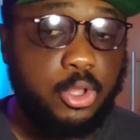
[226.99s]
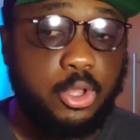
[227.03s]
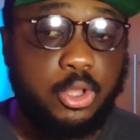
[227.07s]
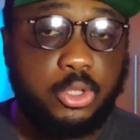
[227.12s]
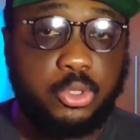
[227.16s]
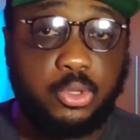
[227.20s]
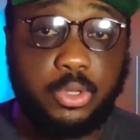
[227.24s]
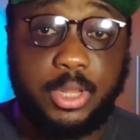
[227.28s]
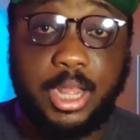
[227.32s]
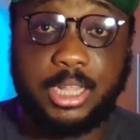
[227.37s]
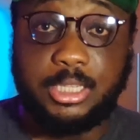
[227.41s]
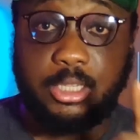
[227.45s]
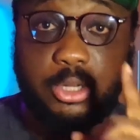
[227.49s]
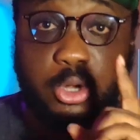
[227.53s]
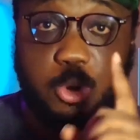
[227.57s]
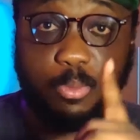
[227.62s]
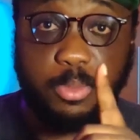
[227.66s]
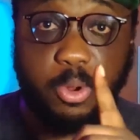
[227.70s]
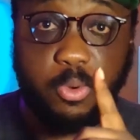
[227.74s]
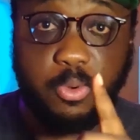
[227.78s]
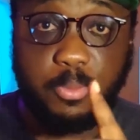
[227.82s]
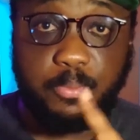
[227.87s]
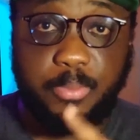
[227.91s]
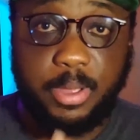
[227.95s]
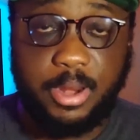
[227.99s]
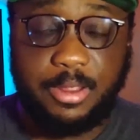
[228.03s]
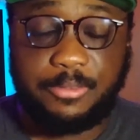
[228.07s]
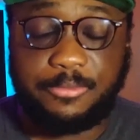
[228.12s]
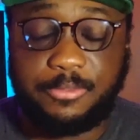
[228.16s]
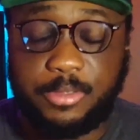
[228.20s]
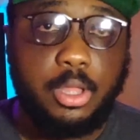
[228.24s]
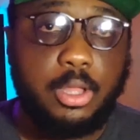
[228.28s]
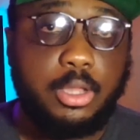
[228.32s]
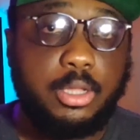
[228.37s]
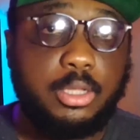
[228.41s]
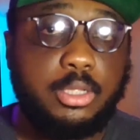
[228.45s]
So that's the number one
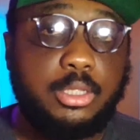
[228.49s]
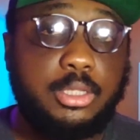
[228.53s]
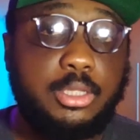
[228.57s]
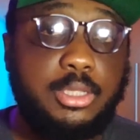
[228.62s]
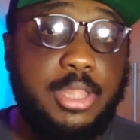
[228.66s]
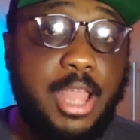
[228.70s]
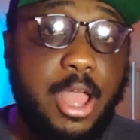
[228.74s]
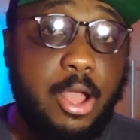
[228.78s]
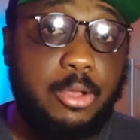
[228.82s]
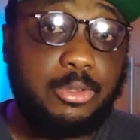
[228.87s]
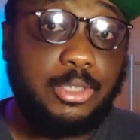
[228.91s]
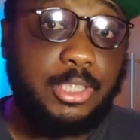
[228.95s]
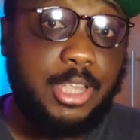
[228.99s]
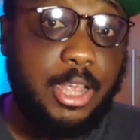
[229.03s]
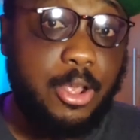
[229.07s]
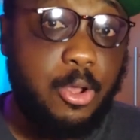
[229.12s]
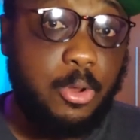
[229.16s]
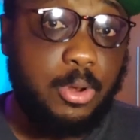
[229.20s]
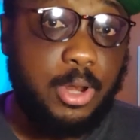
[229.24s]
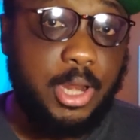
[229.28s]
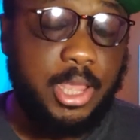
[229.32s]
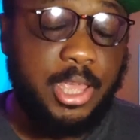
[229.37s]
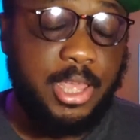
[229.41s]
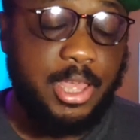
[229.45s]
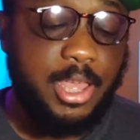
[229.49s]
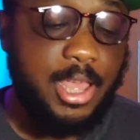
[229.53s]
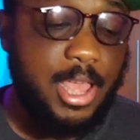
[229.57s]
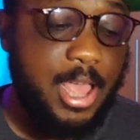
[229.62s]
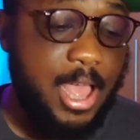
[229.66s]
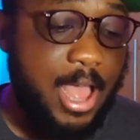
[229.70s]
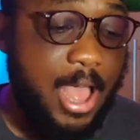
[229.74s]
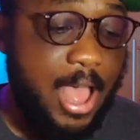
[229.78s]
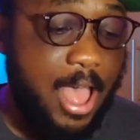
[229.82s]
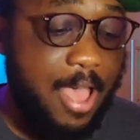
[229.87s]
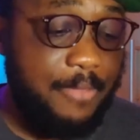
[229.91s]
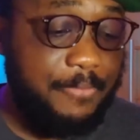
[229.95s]
benefit. Now, secondly,
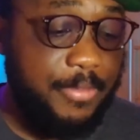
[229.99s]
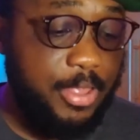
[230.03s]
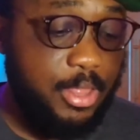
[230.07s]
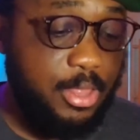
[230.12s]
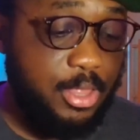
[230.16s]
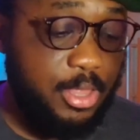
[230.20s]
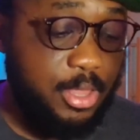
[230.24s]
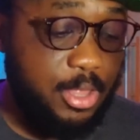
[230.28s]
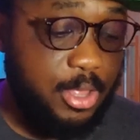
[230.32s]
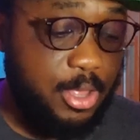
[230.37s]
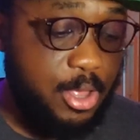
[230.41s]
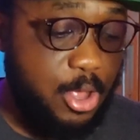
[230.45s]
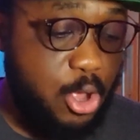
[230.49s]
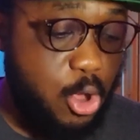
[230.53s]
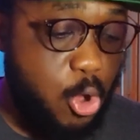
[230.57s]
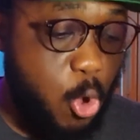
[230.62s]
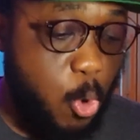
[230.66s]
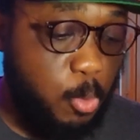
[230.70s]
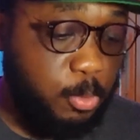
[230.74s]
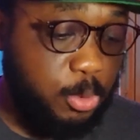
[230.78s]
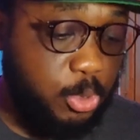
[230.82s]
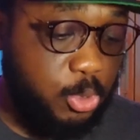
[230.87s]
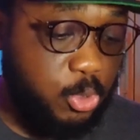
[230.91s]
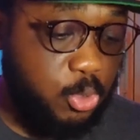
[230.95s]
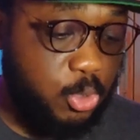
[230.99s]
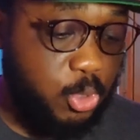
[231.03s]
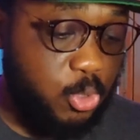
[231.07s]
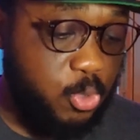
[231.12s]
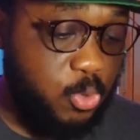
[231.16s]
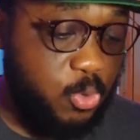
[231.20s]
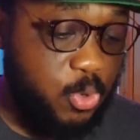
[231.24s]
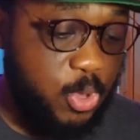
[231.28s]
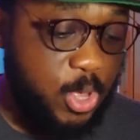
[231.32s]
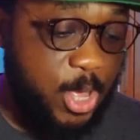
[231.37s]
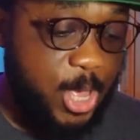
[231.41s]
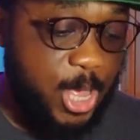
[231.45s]
having a home
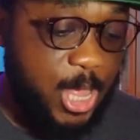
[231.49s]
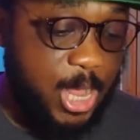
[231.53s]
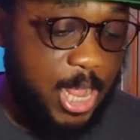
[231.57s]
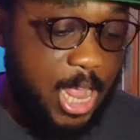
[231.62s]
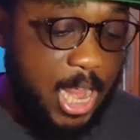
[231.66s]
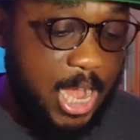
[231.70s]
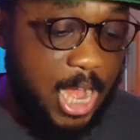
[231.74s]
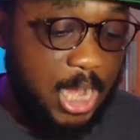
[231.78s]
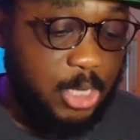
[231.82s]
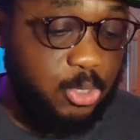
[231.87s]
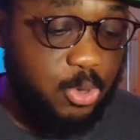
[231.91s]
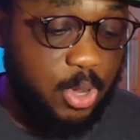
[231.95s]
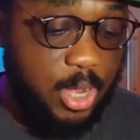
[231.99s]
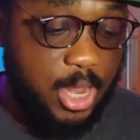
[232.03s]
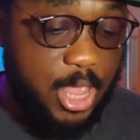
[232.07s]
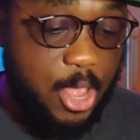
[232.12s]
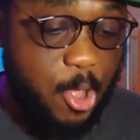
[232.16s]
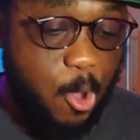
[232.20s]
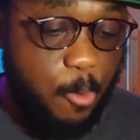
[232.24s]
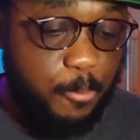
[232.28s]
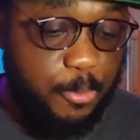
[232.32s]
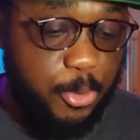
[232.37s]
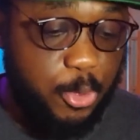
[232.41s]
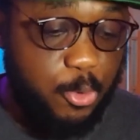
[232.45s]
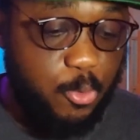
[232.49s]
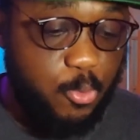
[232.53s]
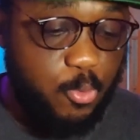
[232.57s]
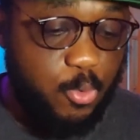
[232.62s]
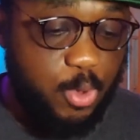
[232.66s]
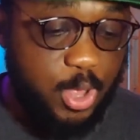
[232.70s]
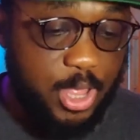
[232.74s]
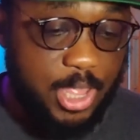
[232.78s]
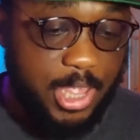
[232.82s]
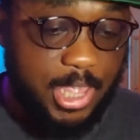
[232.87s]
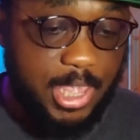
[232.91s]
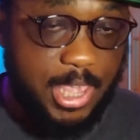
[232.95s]
studio can actually help you
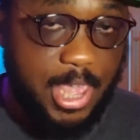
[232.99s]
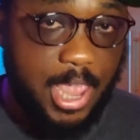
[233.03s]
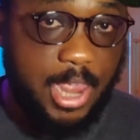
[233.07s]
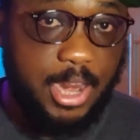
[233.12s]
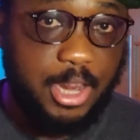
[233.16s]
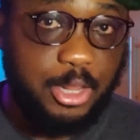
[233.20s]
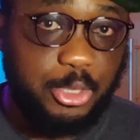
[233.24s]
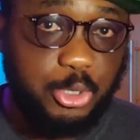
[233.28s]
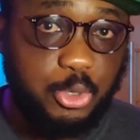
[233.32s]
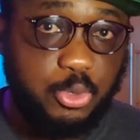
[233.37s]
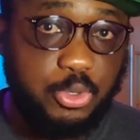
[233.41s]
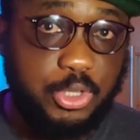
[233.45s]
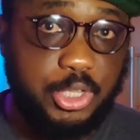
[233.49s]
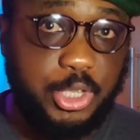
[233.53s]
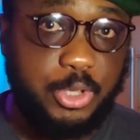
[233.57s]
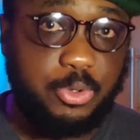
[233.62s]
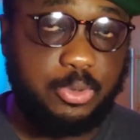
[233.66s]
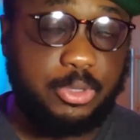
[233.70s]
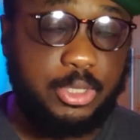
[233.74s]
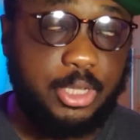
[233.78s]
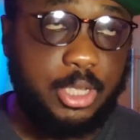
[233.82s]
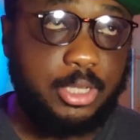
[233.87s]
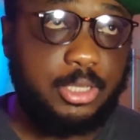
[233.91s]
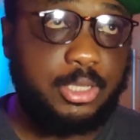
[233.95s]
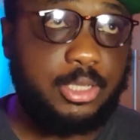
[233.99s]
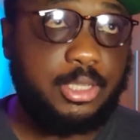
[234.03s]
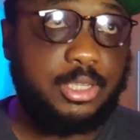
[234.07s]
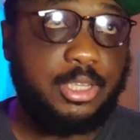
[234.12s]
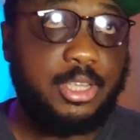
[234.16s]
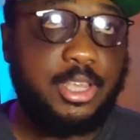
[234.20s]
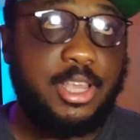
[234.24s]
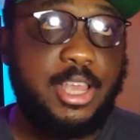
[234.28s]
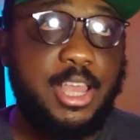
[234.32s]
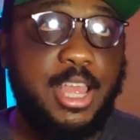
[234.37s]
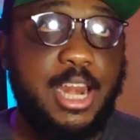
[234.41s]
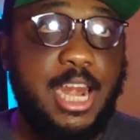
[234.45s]
gain new skill sets.
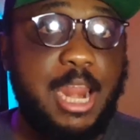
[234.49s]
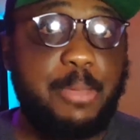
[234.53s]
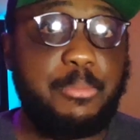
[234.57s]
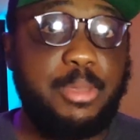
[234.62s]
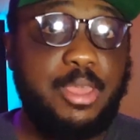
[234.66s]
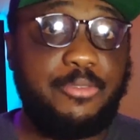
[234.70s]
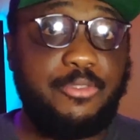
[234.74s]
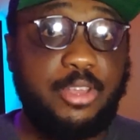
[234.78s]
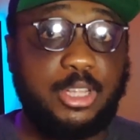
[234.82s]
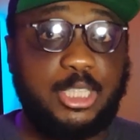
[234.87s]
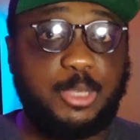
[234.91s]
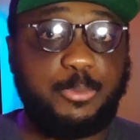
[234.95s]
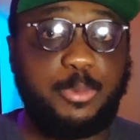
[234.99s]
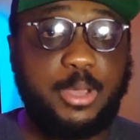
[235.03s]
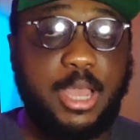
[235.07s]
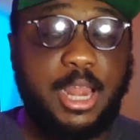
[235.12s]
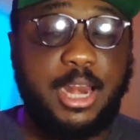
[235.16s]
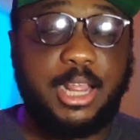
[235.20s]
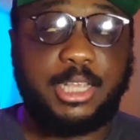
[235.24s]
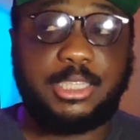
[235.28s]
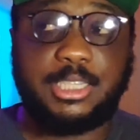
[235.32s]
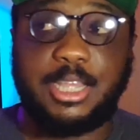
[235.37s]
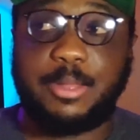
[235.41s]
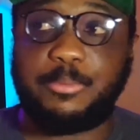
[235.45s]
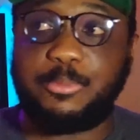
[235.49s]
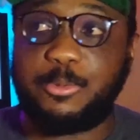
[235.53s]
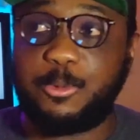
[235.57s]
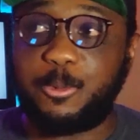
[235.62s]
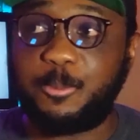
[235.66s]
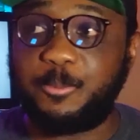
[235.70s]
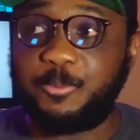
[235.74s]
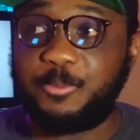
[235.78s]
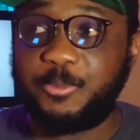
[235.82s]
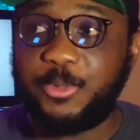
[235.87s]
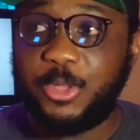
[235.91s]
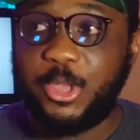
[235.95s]
Let me give you a typical example.
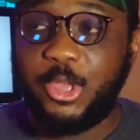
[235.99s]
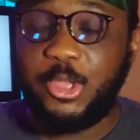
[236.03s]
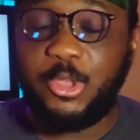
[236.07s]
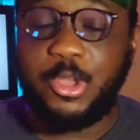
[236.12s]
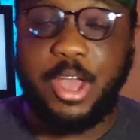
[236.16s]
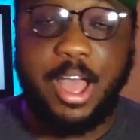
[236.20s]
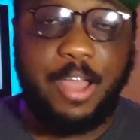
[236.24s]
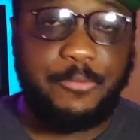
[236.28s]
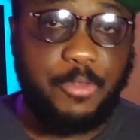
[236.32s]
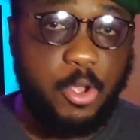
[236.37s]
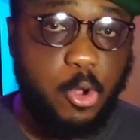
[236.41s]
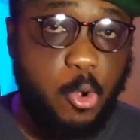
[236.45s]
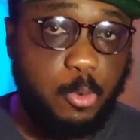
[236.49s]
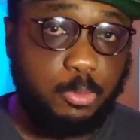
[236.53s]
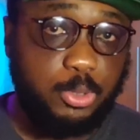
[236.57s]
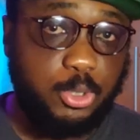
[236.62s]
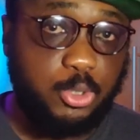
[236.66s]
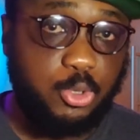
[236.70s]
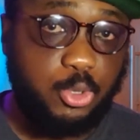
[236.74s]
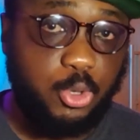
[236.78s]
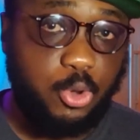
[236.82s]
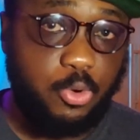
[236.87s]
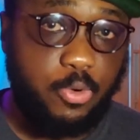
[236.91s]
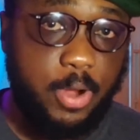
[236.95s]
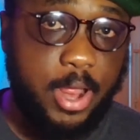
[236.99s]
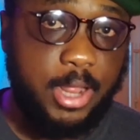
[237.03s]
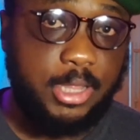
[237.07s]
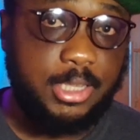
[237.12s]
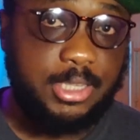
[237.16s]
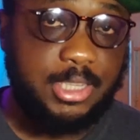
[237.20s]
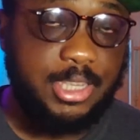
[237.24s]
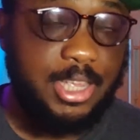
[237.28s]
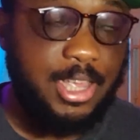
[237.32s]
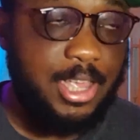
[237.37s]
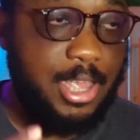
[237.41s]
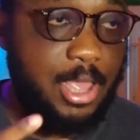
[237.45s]
You have your home studio,
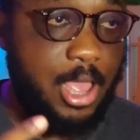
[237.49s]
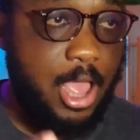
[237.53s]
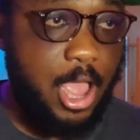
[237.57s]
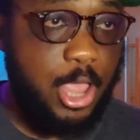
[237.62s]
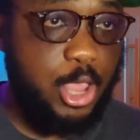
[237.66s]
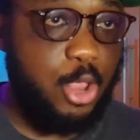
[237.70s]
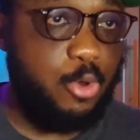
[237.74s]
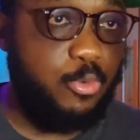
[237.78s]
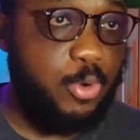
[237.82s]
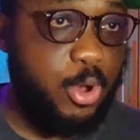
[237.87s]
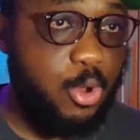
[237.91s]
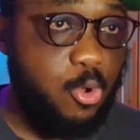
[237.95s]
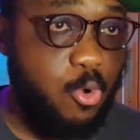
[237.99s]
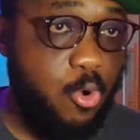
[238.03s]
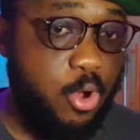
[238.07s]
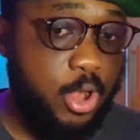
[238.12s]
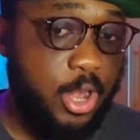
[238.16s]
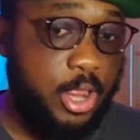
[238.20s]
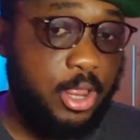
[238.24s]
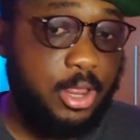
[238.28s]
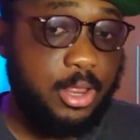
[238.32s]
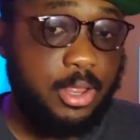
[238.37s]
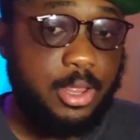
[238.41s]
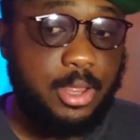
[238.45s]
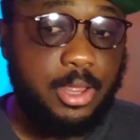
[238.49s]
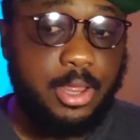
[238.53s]
right? And you're recording.